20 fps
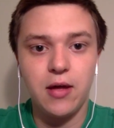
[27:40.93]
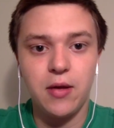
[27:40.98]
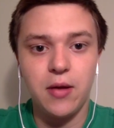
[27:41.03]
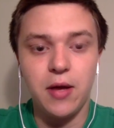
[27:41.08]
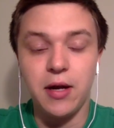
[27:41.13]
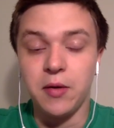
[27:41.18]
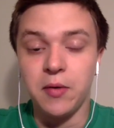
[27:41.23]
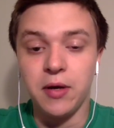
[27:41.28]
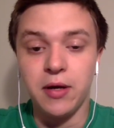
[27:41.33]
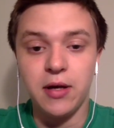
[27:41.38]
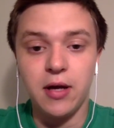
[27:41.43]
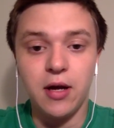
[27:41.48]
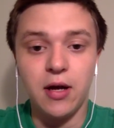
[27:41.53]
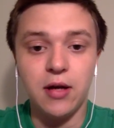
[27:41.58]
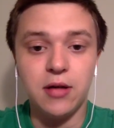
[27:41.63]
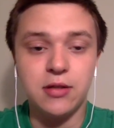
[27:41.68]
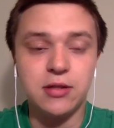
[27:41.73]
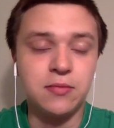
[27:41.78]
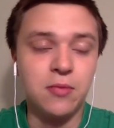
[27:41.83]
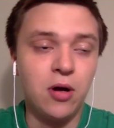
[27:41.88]
Anyway,
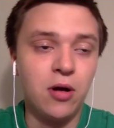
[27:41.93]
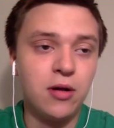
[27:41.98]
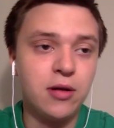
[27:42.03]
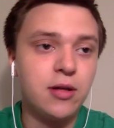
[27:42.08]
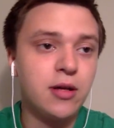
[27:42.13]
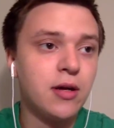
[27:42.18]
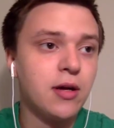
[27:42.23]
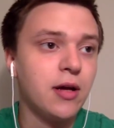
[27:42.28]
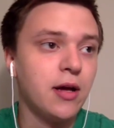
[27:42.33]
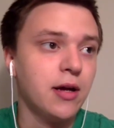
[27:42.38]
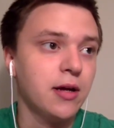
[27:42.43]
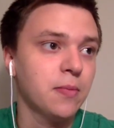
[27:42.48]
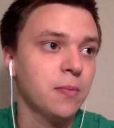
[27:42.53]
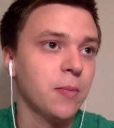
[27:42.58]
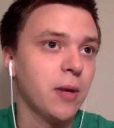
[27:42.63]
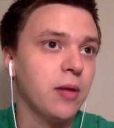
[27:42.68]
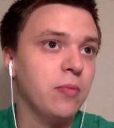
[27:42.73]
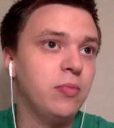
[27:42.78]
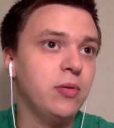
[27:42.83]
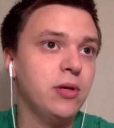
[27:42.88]
Somalia, and it
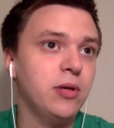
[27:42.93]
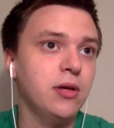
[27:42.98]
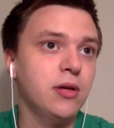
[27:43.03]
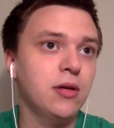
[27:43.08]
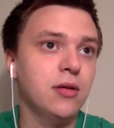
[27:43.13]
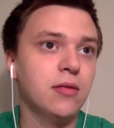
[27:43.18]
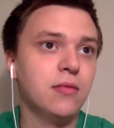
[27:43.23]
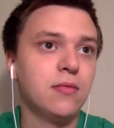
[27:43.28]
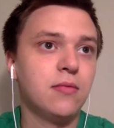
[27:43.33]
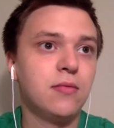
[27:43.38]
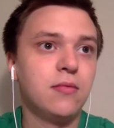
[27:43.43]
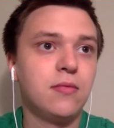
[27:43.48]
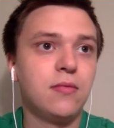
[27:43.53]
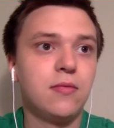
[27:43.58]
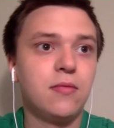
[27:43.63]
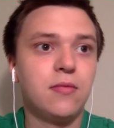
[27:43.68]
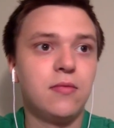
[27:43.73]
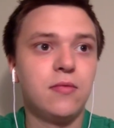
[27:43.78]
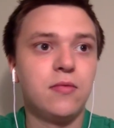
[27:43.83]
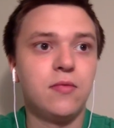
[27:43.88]
might be,
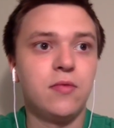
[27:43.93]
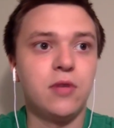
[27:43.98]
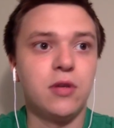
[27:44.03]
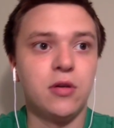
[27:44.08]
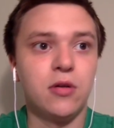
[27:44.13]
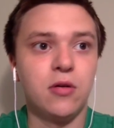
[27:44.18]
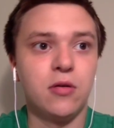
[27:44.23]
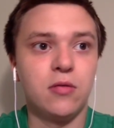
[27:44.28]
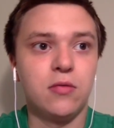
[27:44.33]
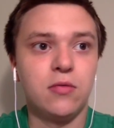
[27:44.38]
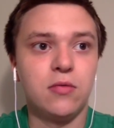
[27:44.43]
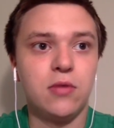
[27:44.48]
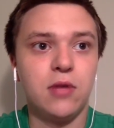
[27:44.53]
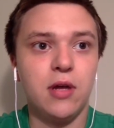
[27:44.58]
you know,